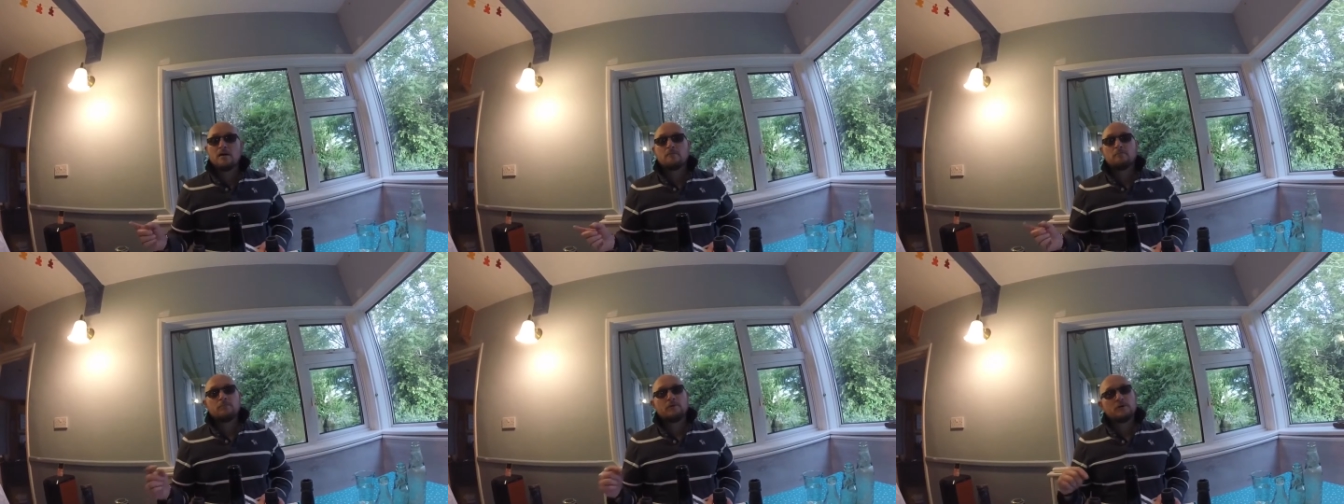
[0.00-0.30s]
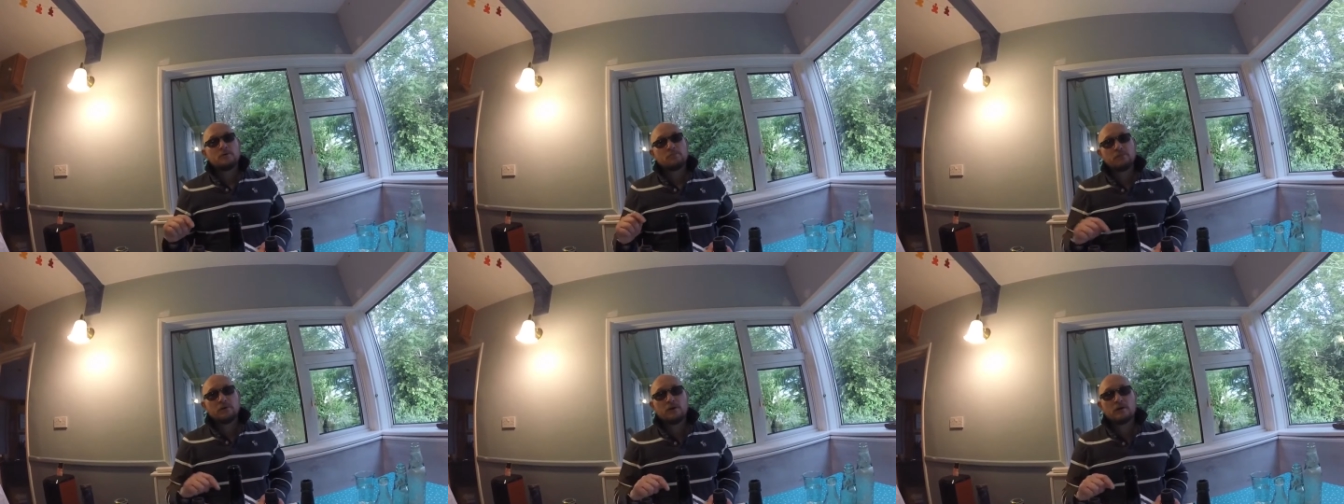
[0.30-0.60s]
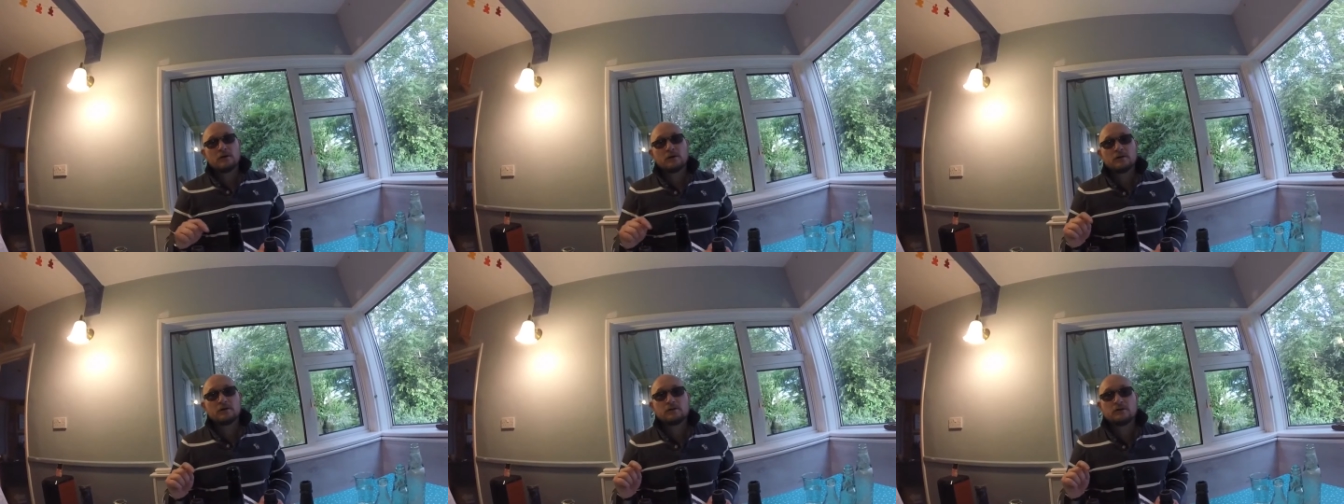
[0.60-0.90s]
but
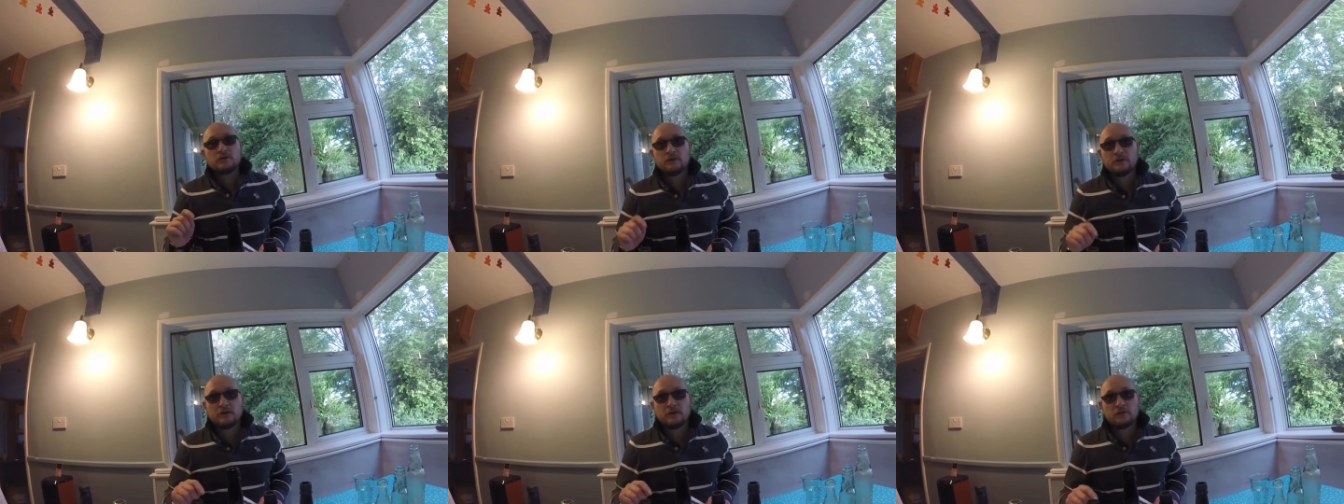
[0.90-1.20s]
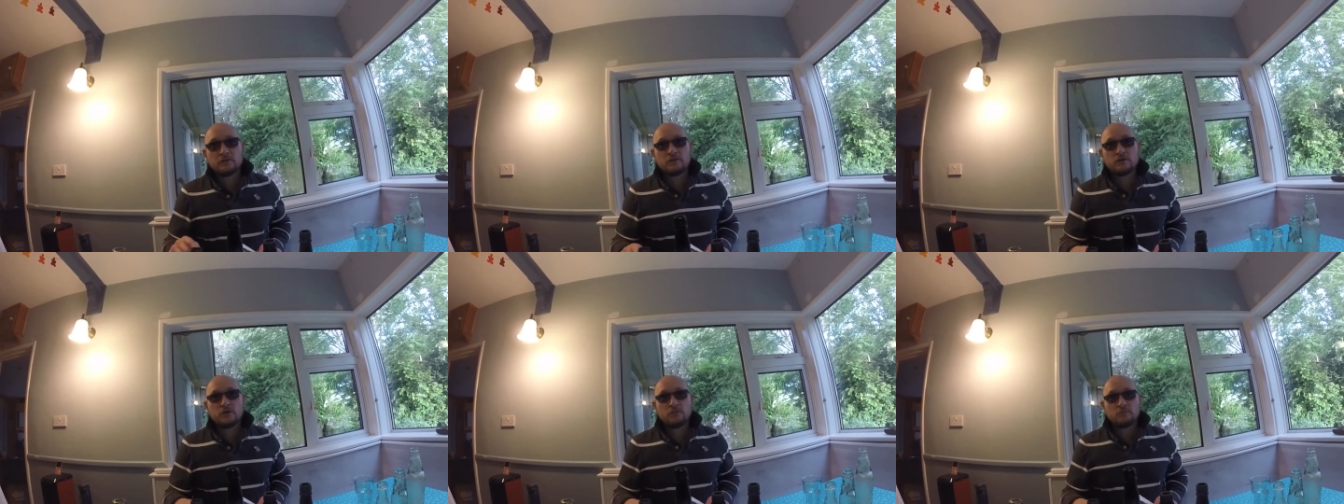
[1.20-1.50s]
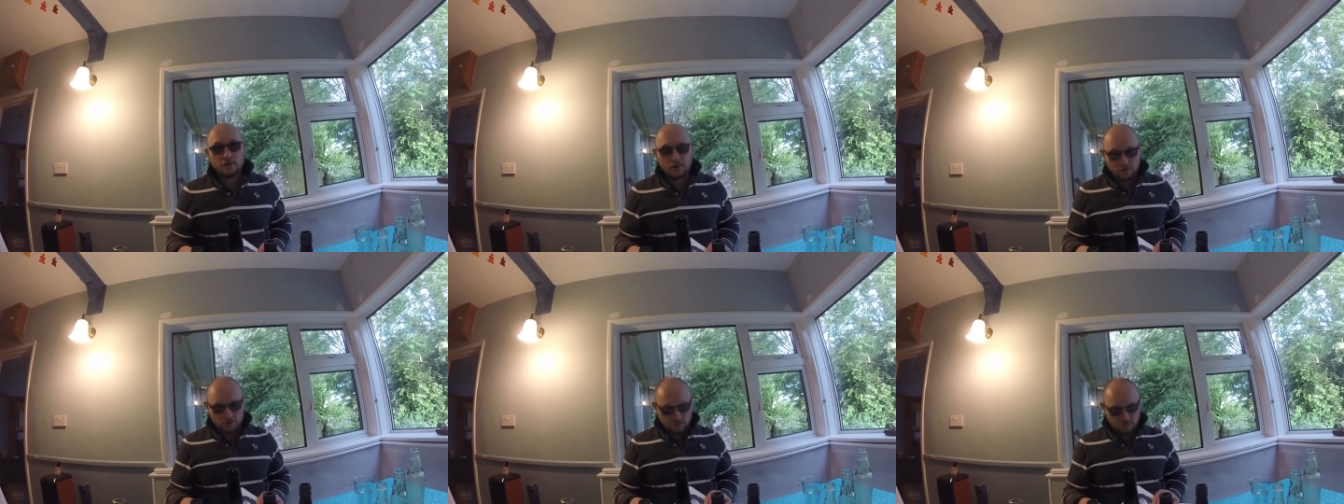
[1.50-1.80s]
prior to the onion
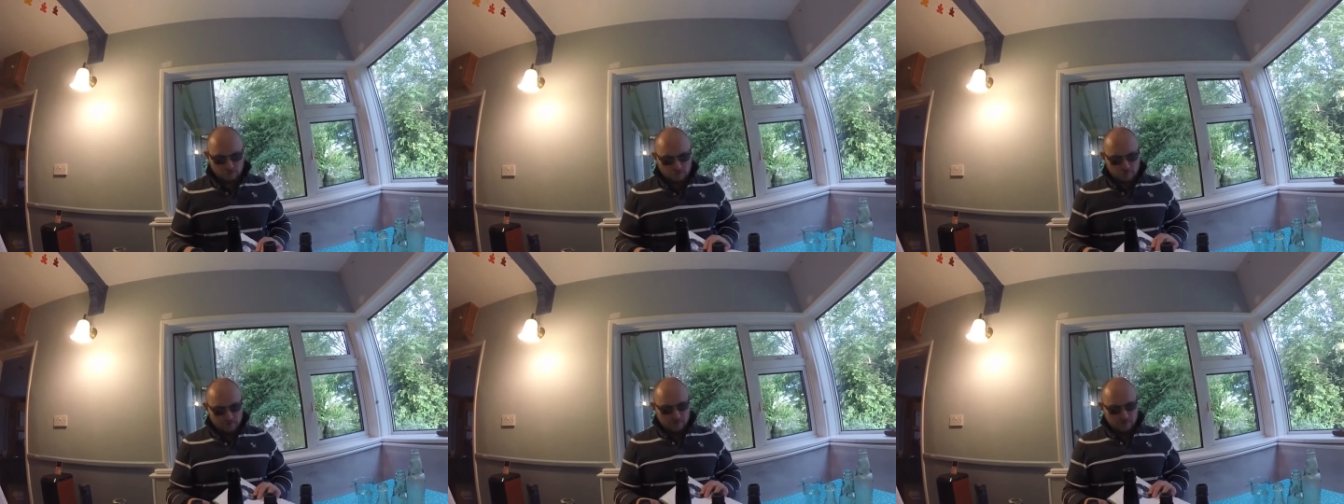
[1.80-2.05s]
bottle